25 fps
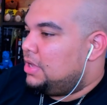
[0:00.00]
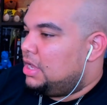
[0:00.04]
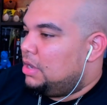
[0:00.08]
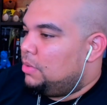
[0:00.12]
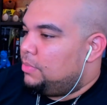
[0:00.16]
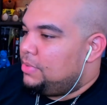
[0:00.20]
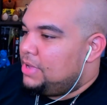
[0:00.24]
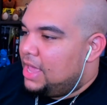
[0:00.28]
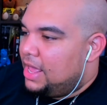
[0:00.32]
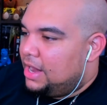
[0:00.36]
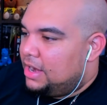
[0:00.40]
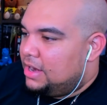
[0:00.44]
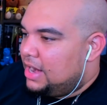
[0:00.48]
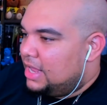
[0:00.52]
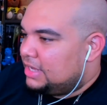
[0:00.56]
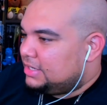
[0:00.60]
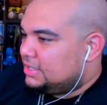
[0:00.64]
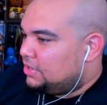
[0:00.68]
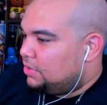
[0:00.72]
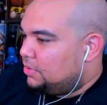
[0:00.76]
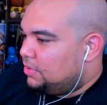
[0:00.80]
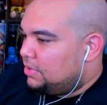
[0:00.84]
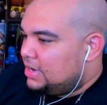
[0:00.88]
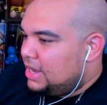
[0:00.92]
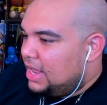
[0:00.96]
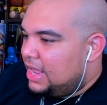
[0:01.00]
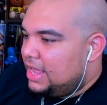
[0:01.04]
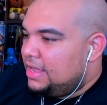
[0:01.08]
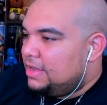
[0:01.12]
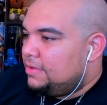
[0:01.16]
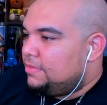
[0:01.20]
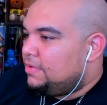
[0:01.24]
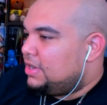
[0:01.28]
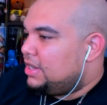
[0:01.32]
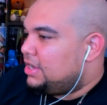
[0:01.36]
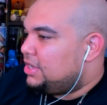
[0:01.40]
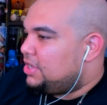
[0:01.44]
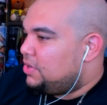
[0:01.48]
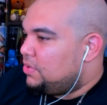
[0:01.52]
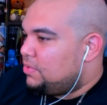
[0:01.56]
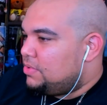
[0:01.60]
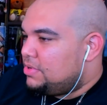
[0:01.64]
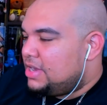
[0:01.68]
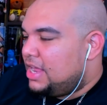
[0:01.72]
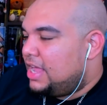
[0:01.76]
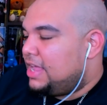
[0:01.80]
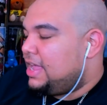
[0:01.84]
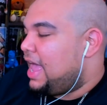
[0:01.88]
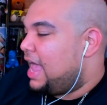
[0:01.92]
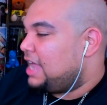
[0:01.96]
We had a nice little date, really cute
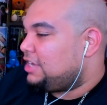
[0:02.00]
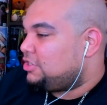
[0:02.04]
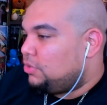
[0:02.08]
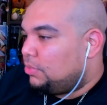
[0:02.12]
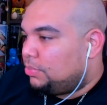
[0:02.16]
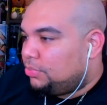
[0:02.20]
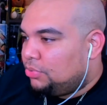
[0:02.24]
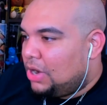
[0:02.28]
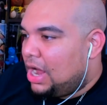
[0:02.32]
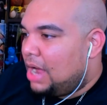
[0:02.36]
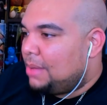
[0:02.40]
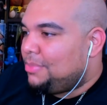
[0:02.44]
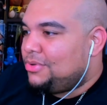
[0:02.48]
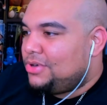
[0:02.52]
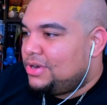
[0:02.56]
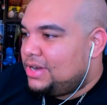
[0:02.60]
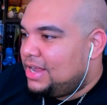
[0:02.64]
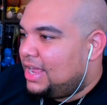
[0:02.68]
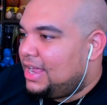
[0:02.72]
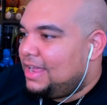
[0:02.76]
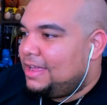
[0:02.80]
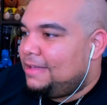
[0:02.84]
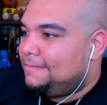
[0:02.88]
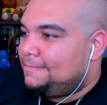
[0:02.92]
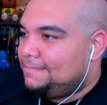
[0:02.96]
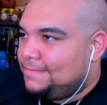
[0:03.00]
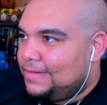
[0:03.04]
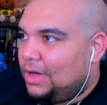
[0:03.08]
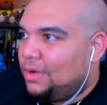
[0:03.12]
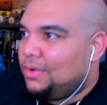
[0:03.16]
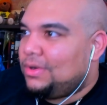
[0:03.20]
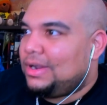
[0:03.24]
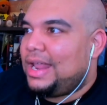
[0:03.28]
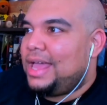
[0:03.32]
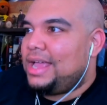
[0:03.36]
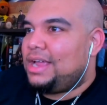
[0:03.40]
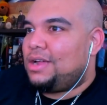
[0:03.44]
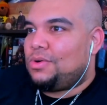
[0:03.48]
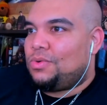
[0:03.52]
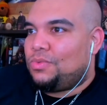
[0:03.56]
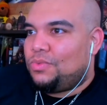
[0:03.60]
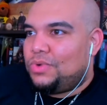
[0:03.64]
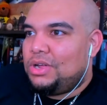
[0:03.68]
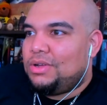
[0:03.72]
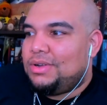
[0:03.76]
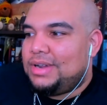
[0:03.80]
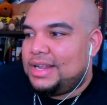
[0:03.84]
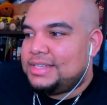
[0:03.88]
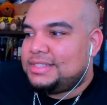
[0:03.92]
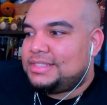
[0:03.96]
date, actual proper date. It felt like a
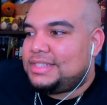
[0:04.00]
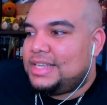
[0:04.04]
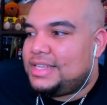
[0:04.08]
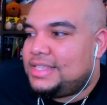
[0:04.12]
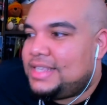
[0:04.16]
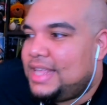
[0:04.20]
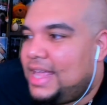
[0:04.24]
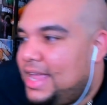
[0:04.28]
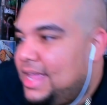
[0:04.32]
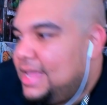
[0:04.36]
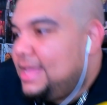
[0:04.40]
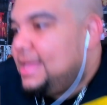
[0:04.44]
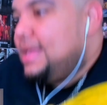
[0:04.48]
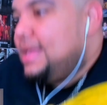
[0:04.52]
realistic date.